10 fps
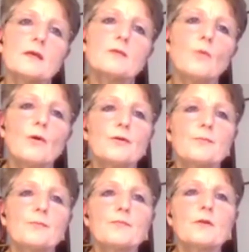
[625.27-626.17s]
work.
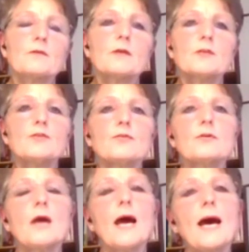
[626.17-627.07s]
Then you
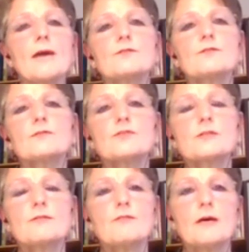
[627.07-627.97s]
have to
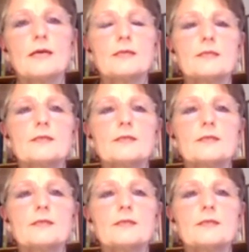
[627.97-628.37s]
define